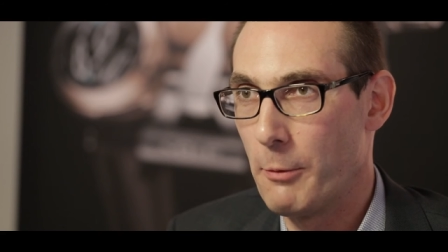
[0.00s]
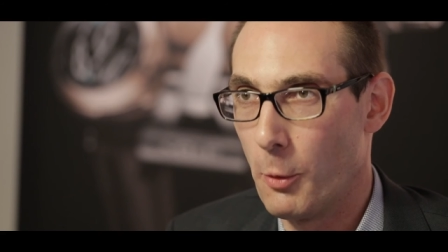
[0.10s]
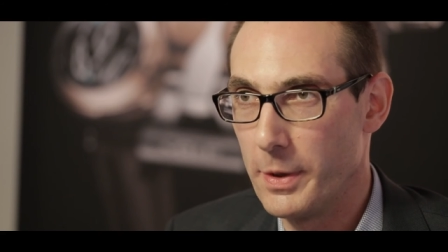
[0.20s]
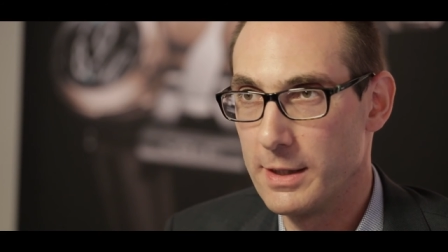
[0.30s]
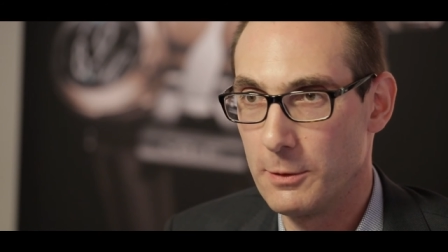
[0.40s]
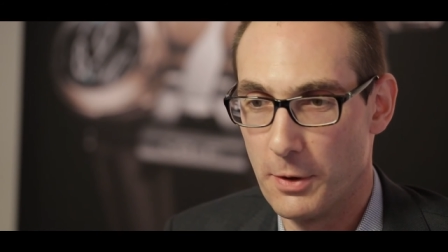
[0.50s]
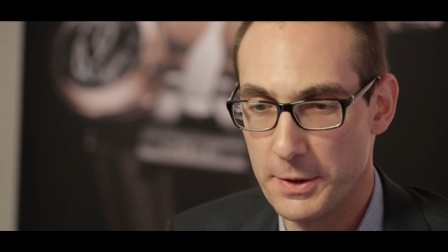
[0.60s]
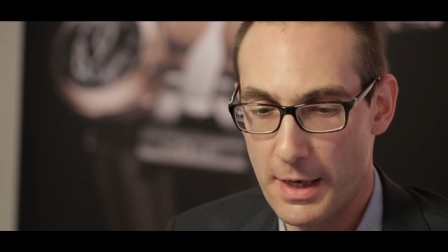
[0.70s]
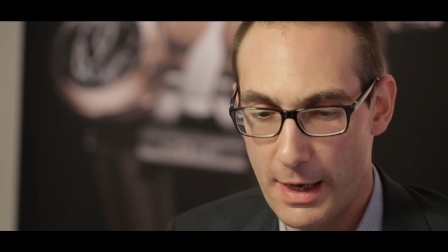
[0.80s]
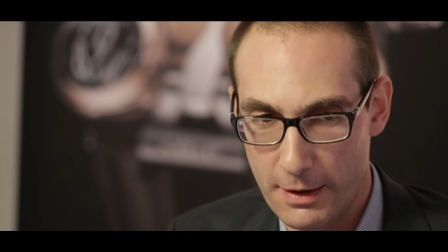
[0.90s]
What we did
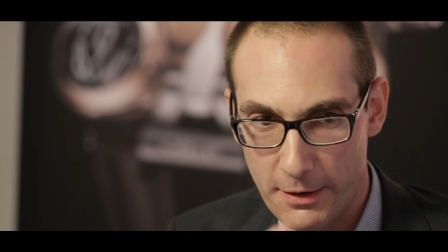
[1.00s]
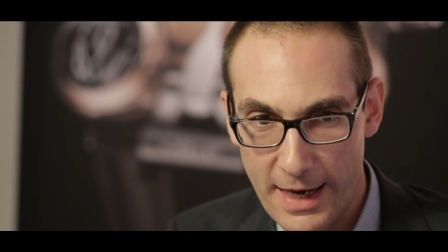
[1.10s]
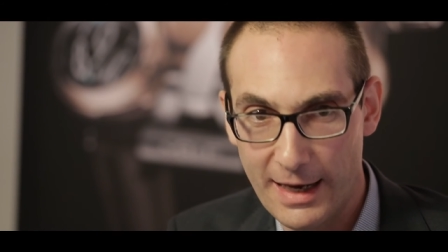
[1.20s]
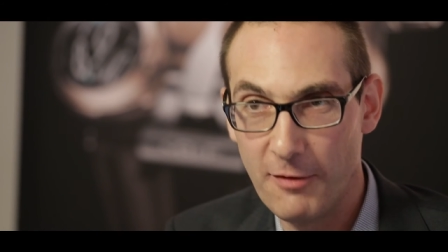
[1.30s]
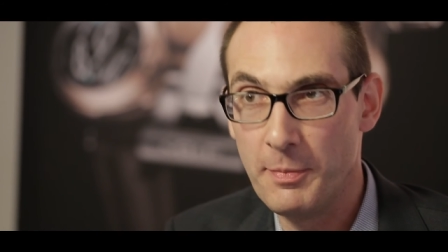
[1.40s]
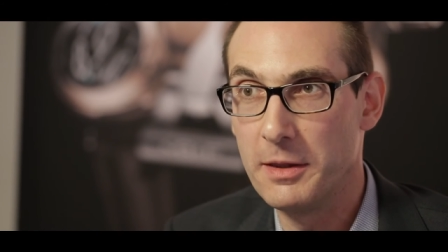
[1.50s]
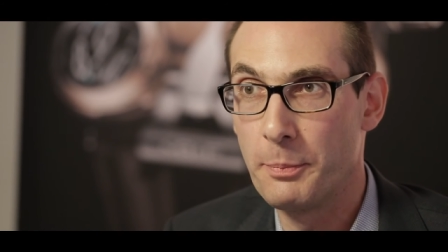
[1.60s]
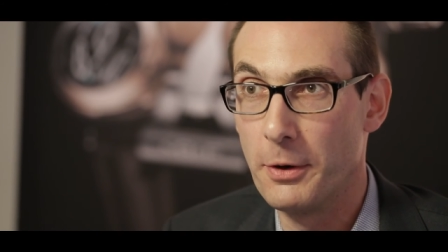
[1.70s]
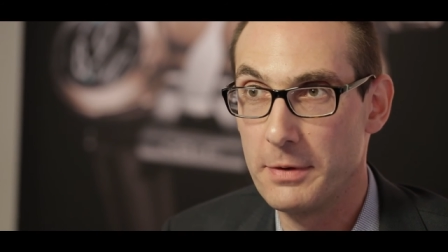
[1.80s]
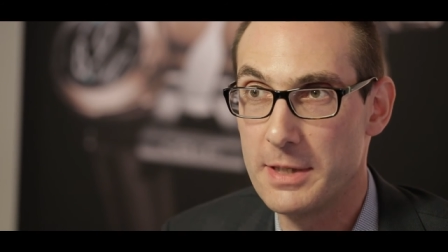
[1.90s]
was they gave me the
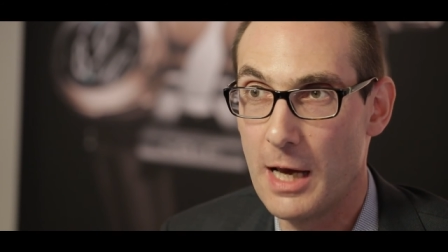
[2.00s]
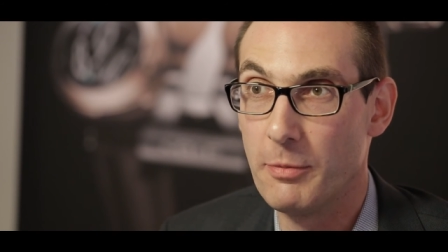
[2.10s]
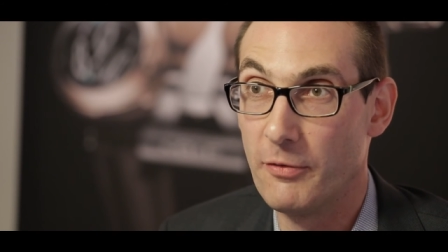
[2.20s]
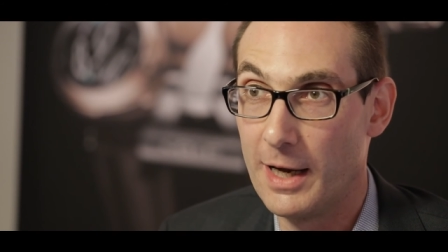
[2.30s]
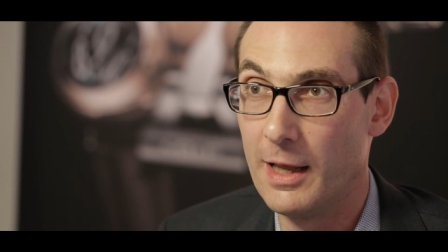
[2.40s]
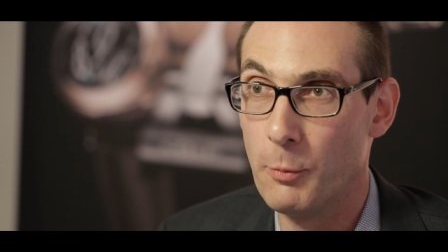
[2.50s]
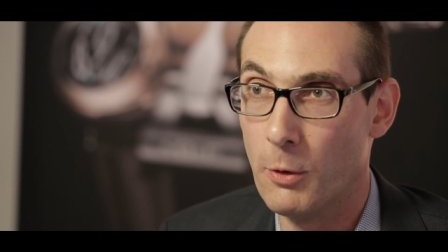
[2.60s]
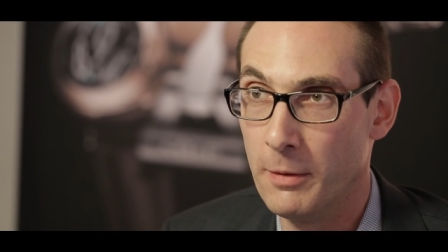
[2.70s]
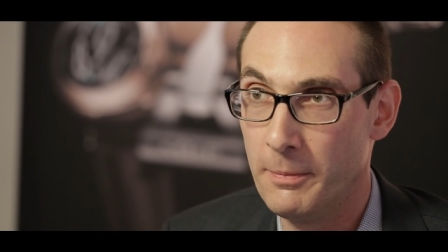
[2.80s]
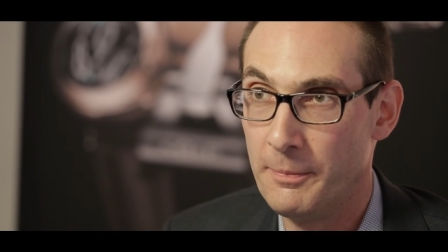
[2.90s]
prototype of
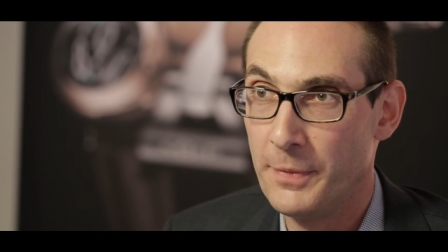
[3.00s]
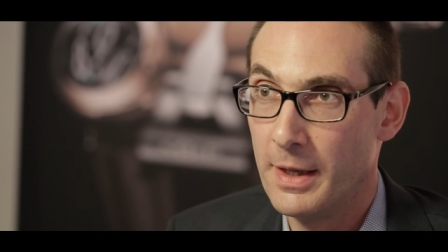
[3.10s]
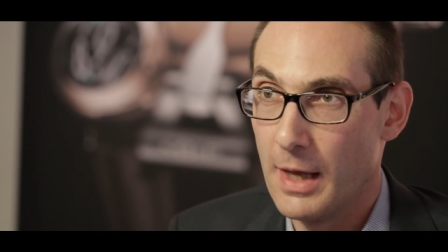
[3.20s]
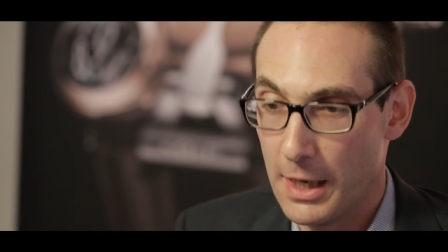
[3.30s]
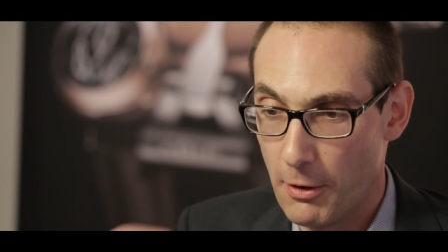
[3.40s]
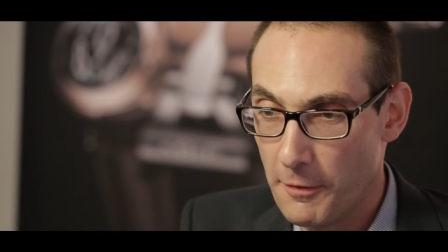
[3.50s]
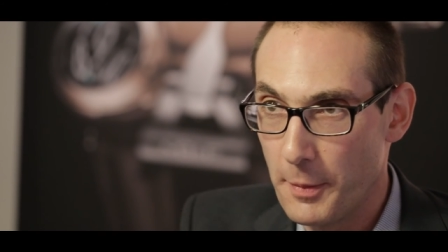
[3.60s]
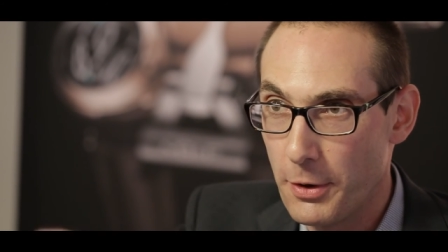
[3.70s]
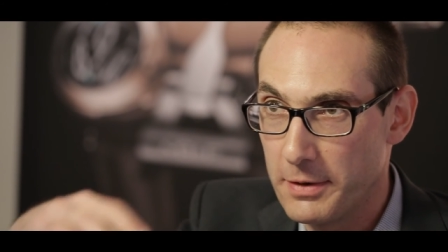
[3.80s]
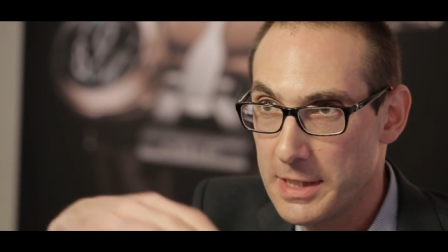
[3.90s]
LM1, and on the
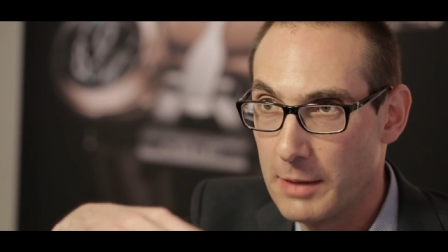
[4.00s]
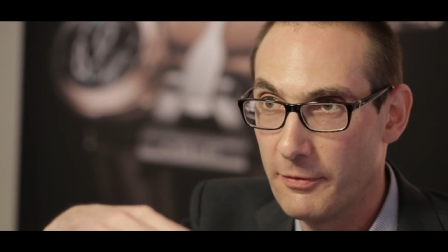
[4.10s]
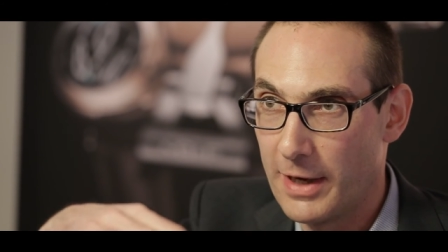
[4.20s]
prototype of